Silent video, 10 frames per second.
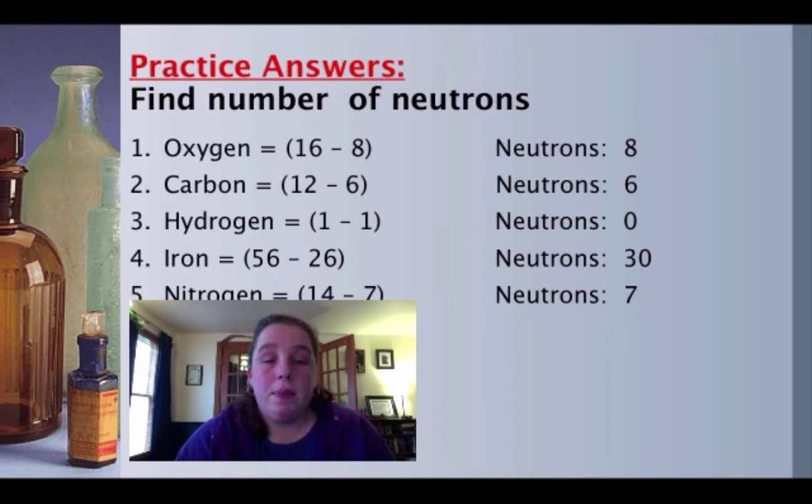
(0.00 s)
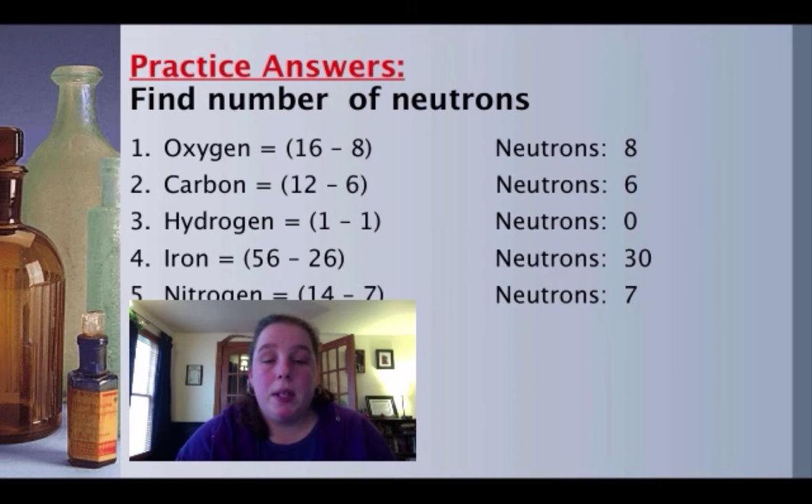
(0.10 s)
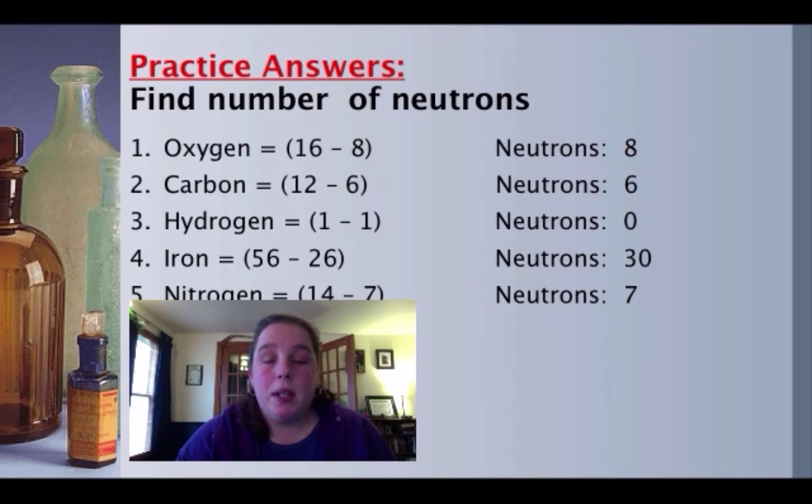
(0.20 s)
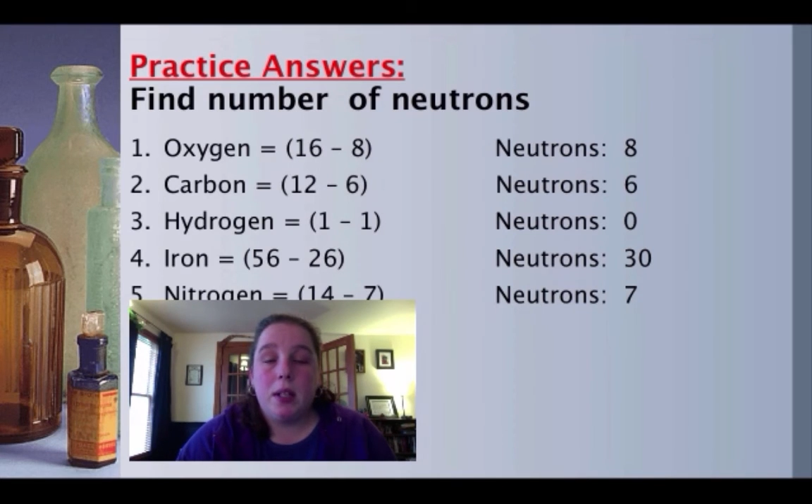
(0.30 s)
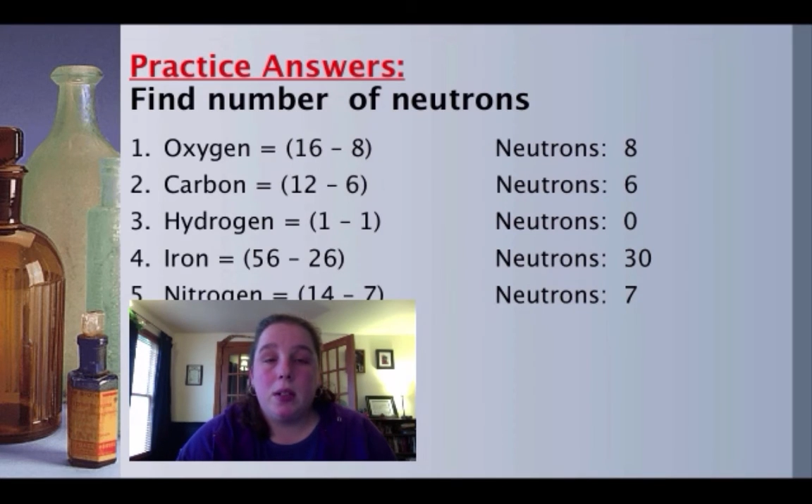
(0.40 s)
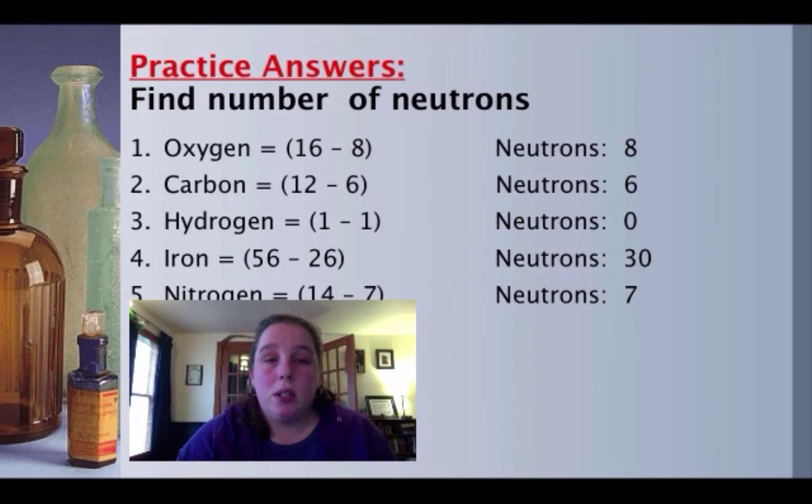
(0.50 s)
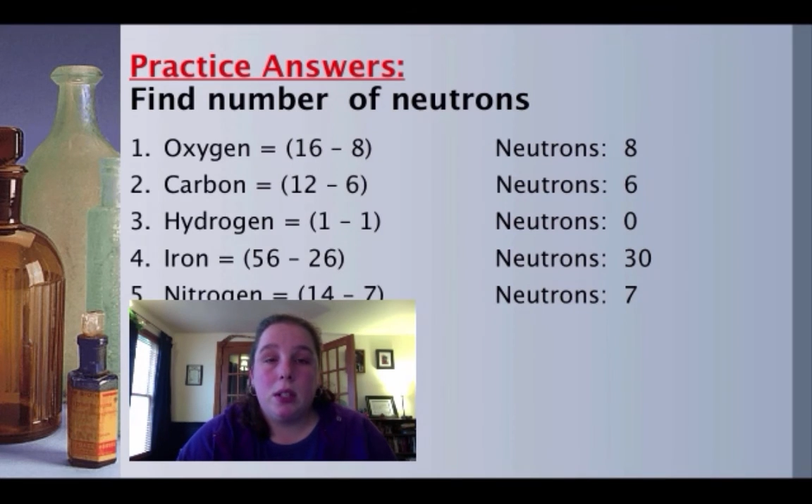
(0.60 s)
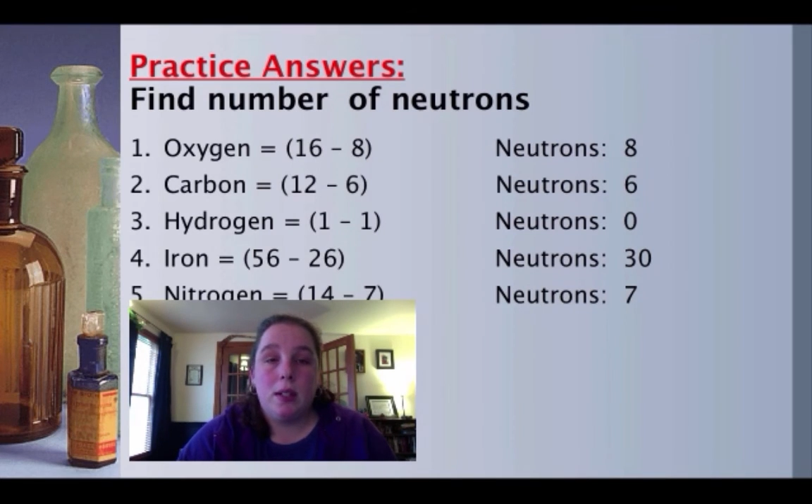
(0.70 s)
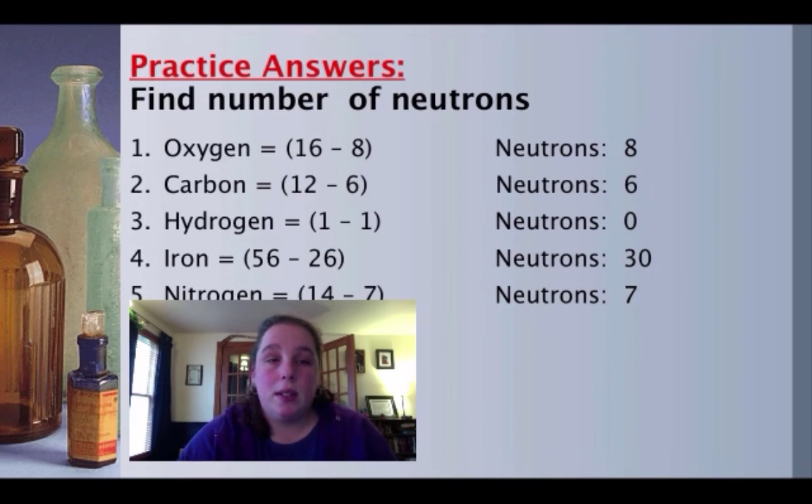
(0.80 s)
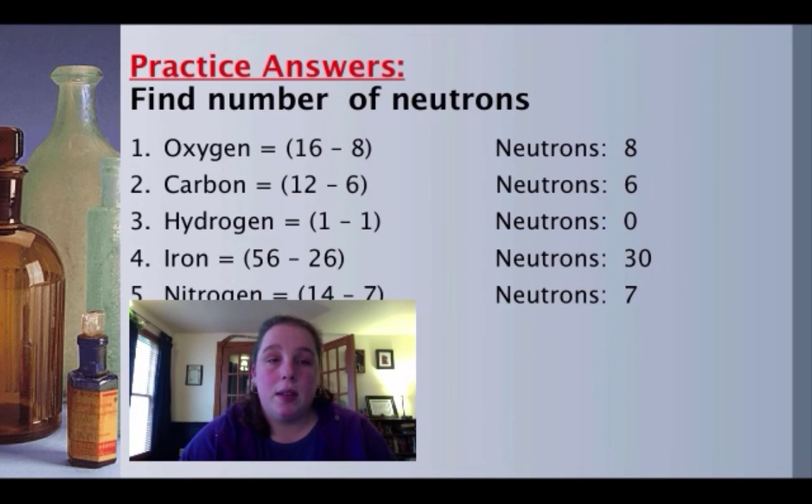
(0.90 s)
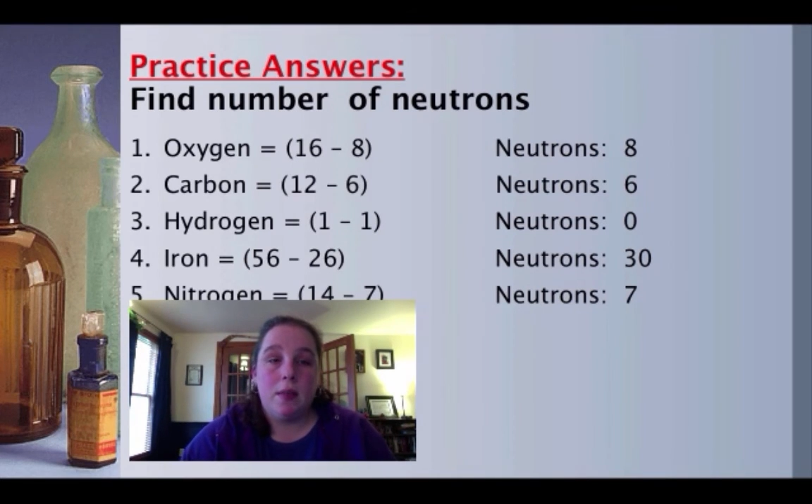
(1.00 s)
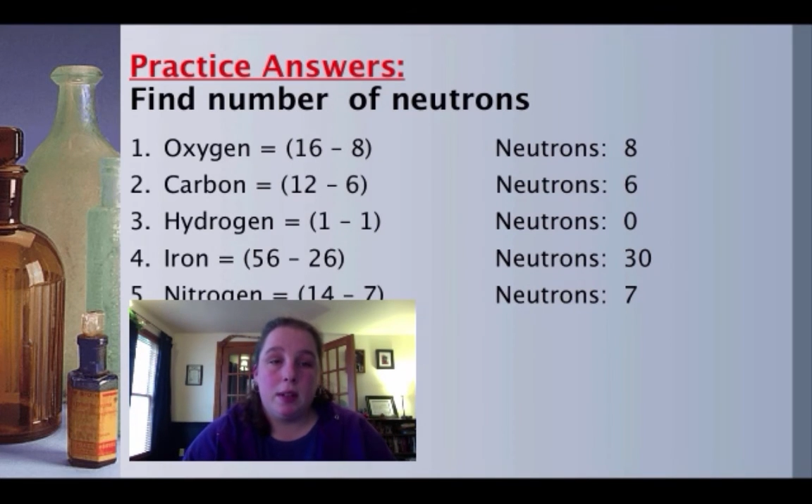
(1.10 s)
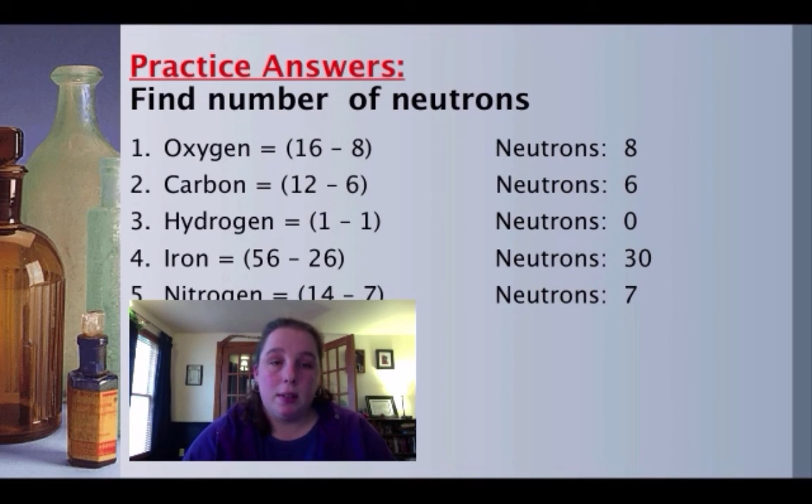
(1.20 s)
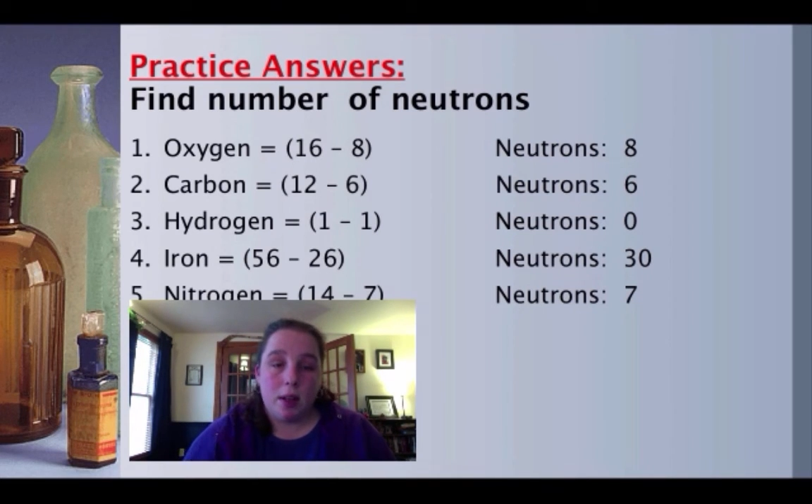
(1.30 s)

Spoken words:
and nitrogen is 7.